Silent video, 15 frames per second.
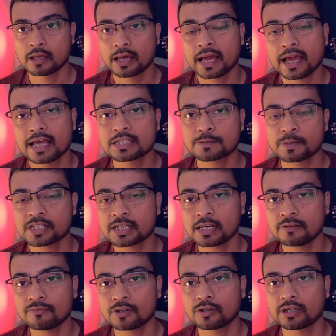especially if
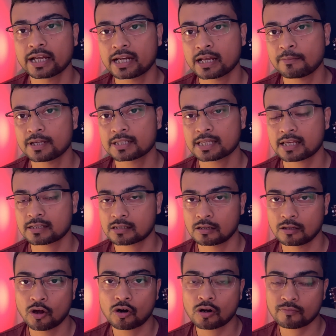your database has a
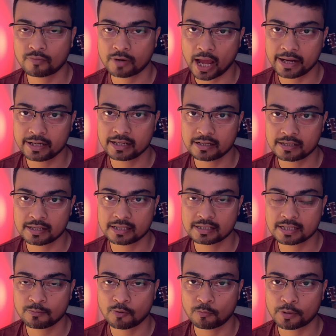lot of write-intensive
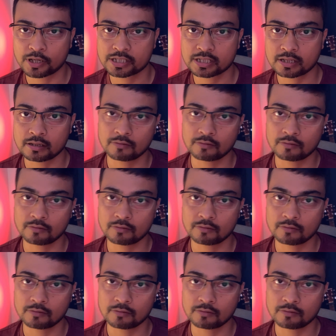operation,